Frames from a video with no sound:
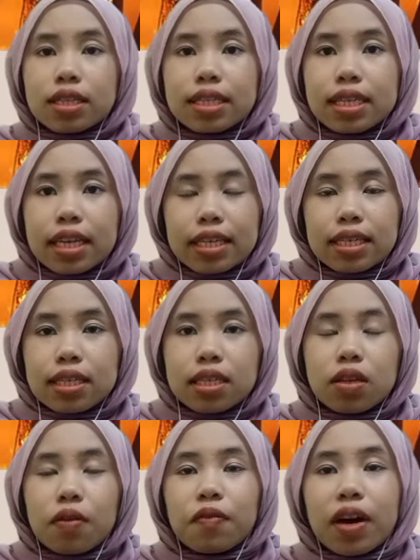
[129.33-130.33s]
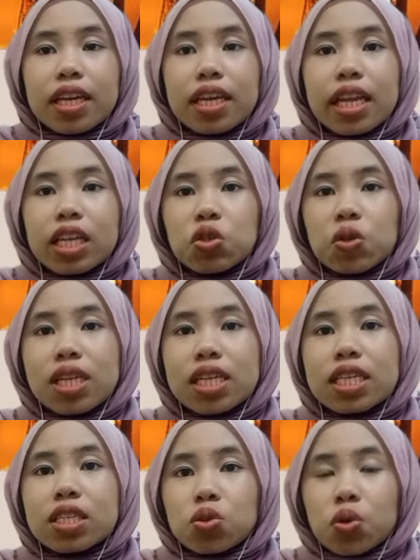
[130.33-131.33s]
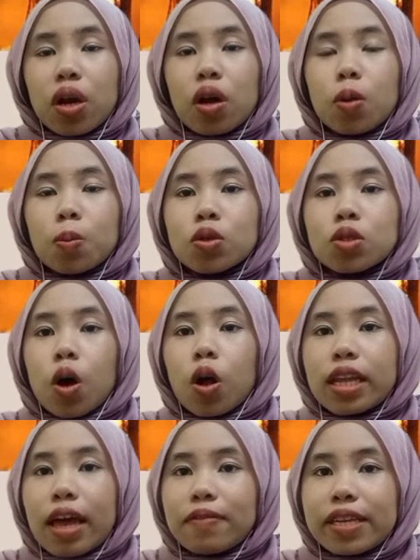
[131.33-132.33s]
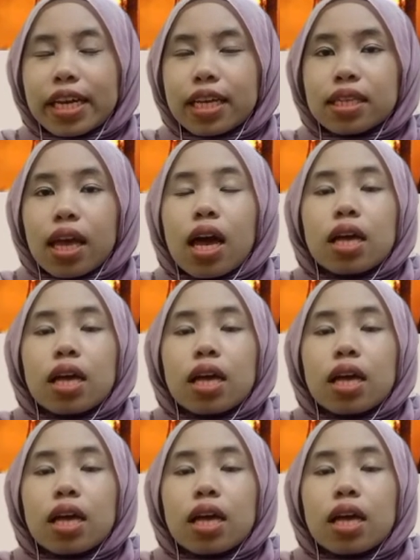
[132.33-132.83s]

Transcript: arson cases, fire naturally destroys almost all evidence,